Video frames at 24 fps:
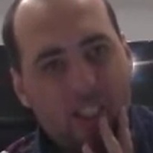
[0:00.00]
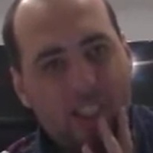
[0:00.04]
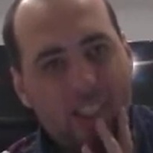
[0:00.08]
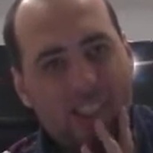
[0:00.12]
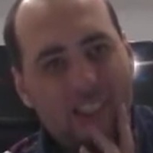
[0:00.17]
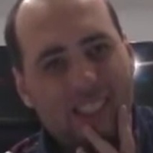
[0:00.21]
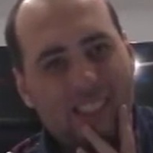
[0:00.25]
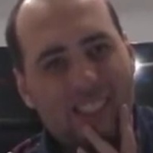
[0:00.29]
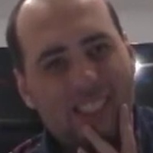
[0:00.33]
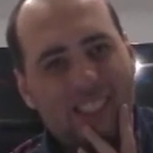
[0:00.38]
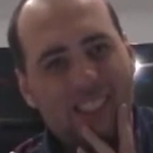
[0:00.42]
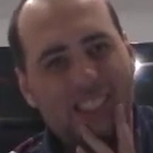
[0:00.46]

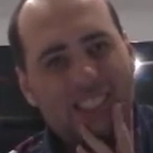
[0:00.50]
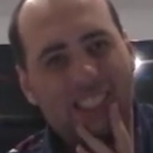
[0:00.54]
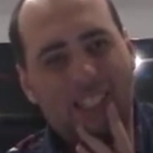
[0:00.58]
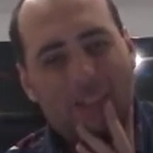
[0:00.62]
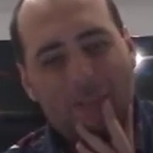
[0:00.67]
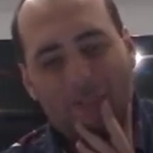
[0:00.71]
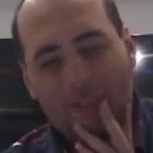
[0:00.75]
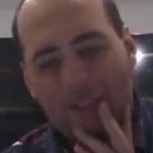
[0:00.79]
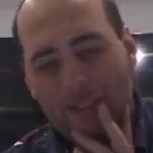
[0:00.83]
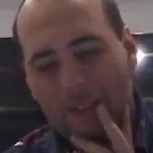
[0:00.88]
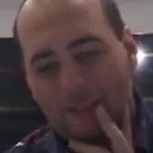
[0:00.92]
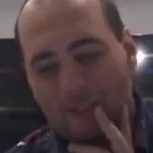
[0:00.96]
Oh, I
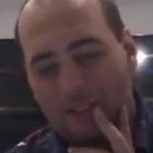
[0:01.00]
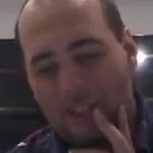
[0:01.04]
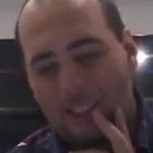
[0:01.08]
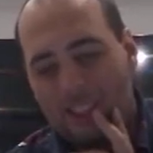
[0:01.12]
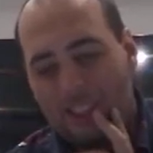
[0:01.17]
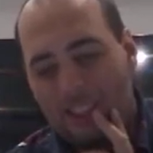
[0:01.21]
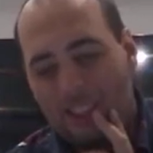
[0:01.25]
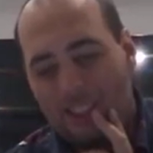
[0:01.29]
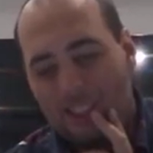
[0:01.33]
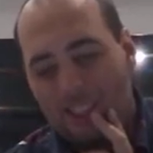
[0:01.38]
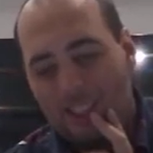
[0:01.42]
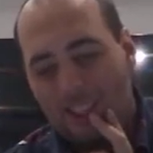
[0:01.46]
don't want to think this is
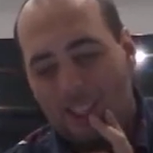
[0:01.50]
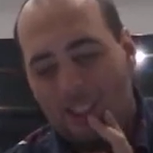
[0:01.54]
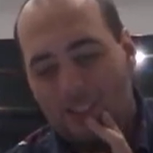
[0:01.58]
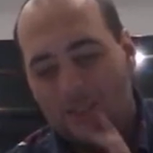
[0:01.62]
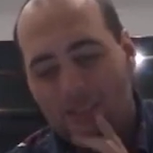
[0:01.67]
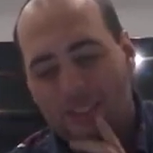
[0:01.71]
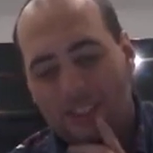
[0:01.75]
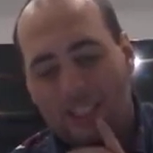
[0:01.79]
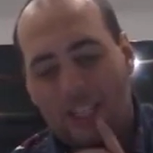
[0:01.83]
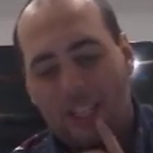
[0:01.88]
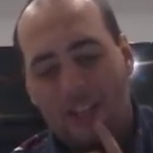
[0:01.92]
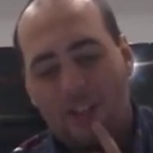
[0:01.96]
this thing. I'm
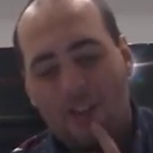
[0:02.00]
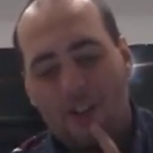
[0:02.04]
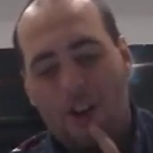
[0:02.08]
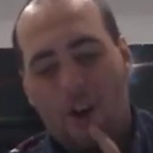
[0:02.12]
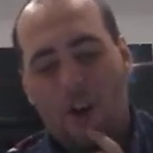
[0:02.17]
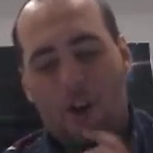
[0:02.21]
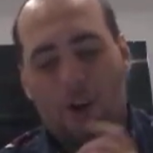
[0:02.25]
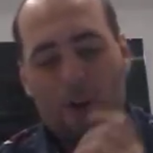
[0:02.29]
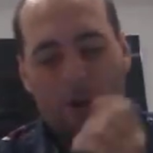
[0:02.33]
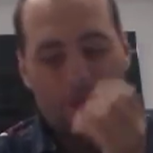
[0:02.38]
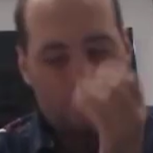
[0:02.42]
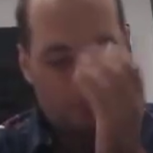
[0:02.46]
going to say
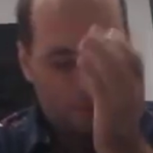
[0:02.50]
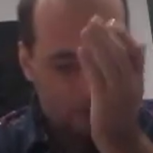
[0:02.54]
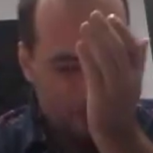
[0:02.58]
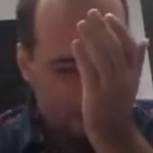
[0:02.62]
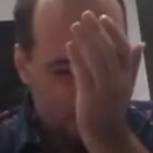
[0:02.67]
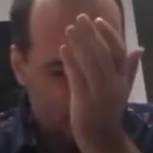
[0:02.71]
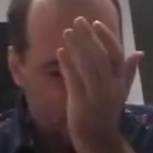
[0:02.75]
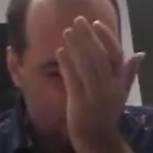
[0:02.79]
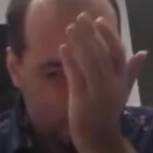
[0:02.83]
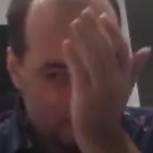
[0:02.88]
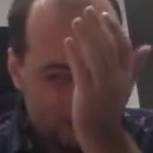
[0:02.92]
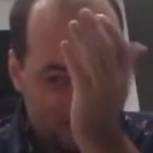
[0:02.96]
no.
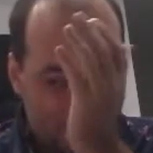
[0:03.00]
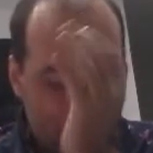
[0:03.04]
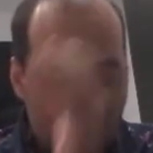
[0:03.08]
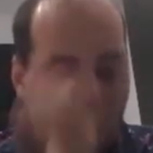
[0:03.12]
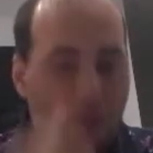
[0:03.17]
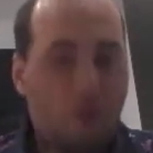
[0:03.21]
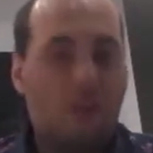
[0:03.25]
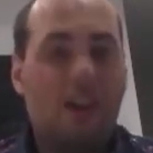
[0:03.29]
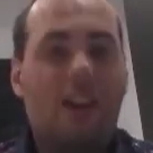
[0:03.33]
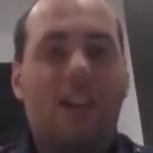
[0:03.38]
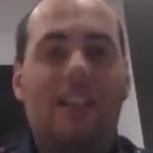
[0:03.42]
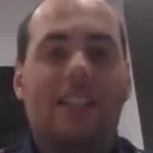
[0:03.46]
Because I'm
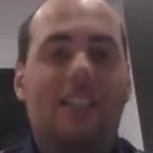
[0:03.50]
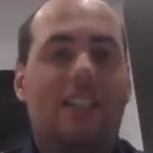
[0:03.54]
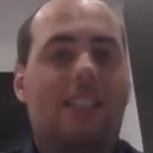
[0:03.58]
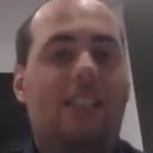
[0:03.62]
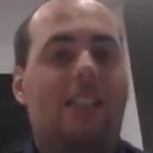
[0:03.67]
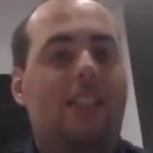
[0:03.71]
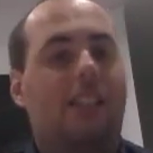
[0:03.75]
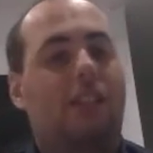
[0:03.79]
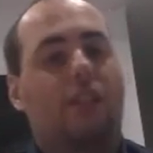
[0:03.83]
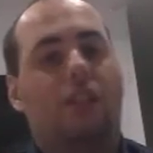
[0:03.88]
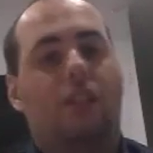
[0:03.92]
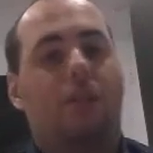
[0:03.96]
already
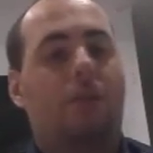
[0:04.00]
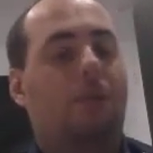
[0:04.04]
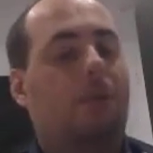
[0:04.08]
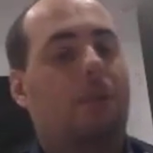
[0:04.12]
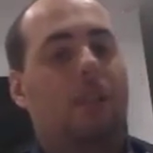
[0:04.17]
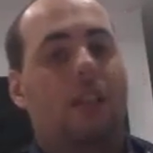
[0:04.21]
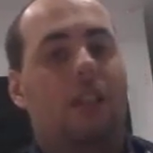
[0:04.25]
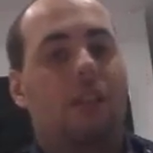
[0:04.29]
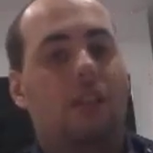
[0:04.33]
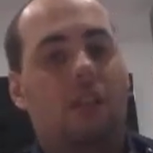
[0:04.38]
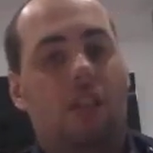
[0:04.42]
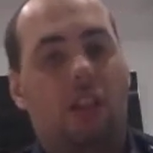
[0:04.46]

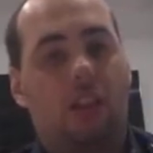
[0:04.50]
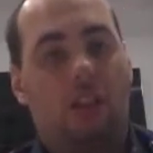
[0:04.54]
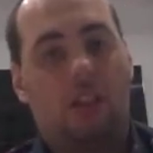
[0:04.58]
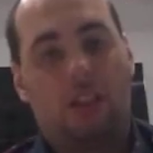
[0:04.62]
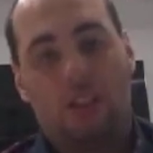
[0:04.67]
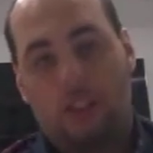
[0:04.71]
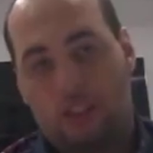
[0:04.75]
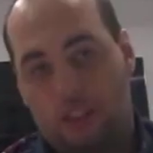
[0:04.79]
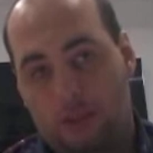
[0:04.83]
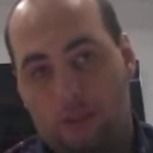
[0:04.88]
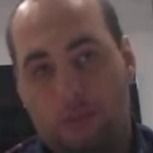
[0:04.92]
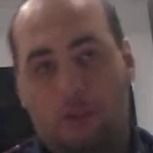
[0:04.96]

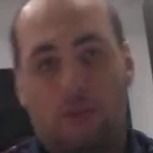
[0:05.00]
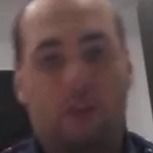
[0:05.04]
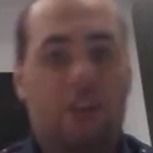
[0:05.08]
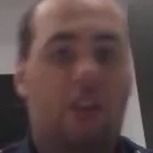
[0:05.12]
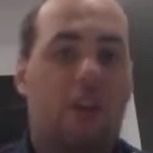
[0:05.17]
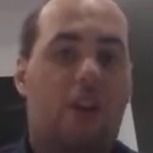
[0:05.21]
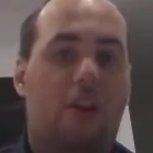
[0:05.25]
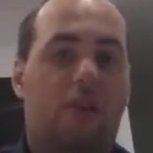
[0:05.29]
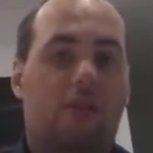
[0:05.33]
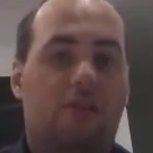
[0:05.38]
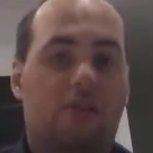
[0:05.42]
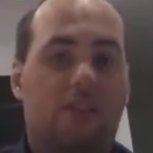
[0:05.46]
irresistible to
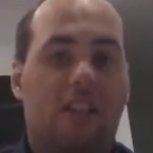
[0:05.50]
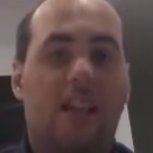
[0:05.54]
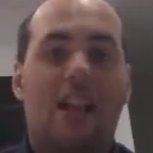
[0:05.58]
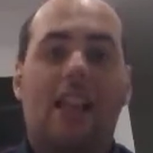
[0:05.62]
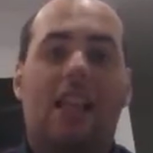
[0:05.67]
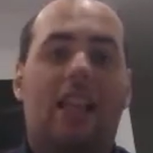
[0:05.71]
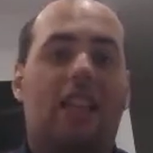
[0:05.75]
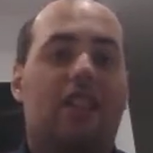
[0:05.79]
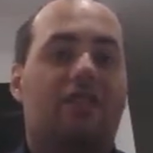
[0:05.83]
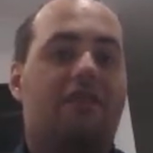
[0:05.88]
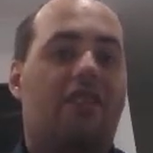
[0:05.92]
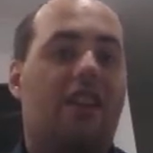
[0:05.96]
girls.
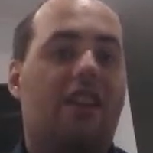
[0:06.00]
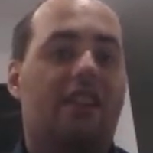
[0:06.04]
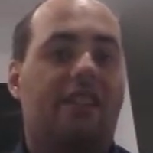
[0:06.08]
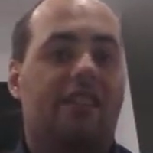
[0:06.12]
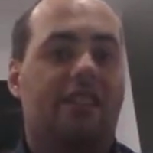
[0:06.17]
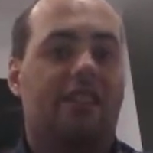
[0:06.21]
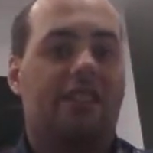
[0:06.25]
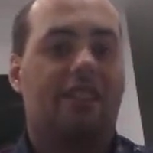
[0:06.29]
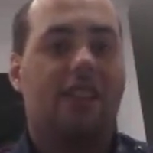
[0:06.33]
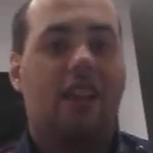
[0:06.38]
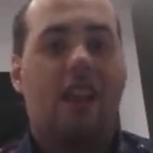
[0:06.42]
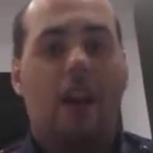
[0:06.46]
Let's face
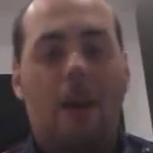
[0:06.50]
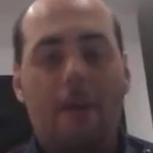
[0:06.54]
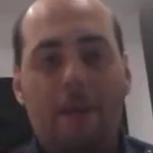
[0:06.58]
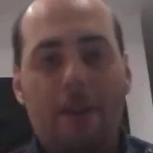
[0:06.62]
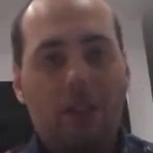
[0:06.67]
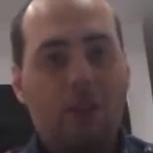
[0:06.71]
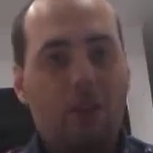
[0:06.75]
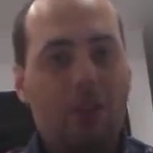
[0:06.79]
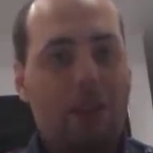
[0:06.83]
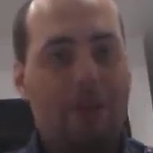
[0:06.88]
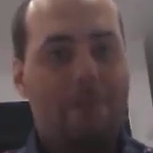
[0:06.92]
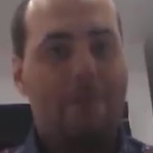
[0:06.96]
it. I
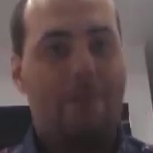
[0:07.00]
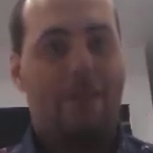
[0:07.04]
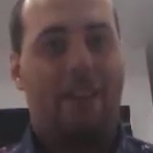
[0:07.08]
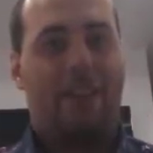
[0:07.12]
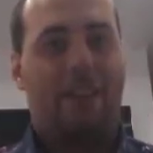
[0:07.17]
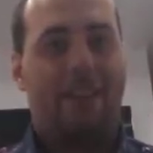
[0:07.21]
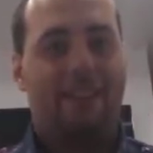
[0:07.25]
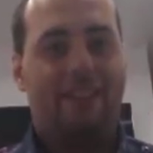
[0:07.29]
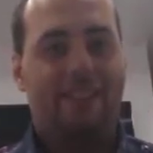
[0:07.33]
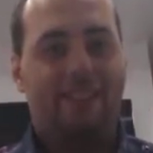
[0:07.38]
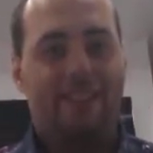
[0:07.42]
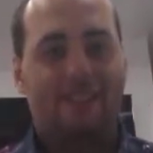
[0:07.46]
mean, look at
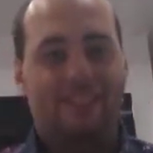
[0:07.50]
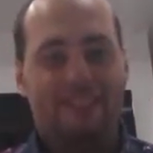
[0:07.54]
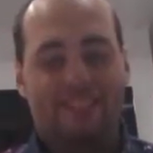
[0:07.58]
me.